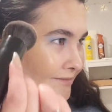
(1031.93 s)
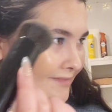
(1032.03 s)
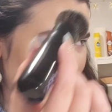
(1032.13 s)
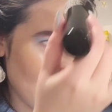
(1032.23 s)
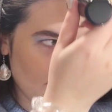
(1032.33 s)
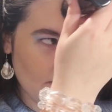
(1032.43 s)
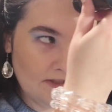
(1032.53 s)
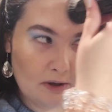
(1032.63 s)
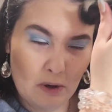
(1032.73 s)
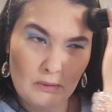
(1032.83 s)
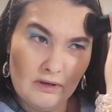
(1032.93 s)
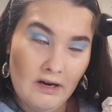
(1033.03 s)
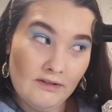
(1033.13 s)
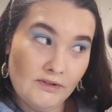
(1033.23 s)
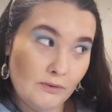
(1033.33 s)
I don't really own
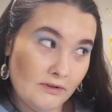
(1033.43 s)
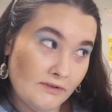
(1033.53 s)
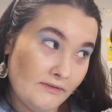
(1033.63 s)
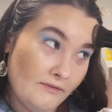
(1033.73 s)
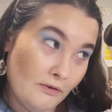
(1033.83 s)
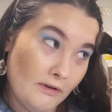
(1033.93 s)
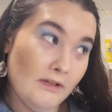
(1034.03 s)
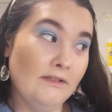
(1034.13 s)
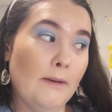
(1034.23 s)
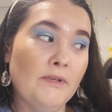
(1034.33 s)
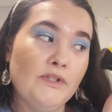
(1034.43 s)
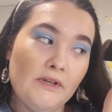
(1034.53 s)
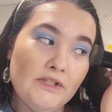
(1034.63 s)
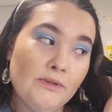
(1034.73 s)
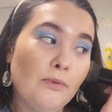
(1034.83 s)
contour for
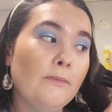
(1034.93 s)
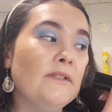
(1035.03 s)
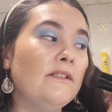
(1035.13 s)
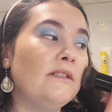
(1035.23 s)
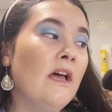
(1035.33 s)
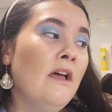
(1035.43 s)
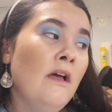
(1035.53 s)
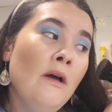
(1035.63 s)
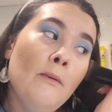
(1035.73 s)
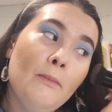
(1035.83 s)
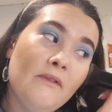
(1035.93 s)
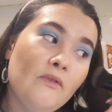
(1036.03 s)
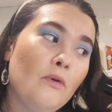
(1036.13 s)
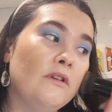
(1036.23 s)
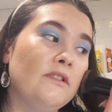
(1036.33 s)
demonstration purposes, but of
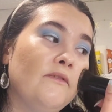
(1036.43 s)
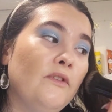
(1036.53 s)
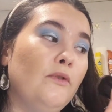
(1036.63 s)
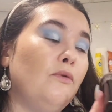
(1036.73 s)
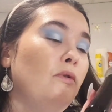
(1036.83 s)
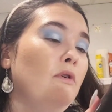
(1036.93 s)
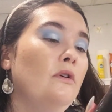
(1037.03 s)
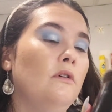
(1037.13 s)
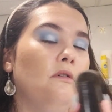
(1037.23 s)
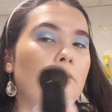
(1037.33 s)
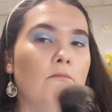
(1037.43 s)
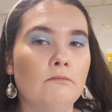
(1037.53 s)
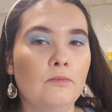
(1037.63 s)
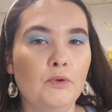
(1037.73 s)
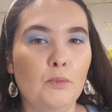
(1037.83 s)
course, if you
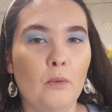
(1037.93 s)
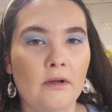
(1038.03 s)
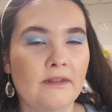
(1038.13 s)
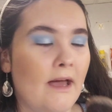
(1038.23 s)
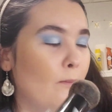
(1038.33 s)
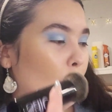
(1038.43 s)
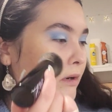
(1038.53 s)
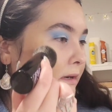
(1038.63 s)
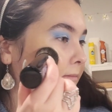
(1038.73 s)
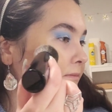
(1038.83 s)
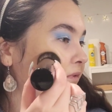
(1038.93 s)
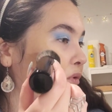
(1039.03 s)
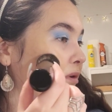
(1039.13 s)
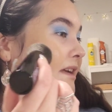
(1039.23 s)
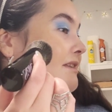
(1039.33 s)
want that more
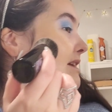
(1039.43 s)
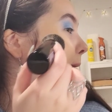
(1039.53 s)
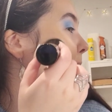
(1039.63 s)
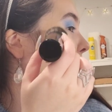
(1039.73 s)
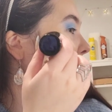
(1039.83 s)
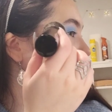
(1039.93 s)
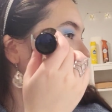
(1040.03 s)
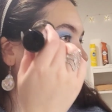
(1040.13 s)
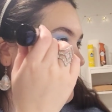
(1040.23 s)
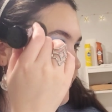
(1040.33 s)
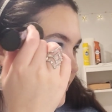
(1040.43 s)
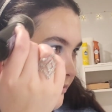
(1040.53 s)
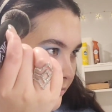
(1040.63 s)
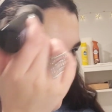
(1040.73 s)
fully in depth, I will also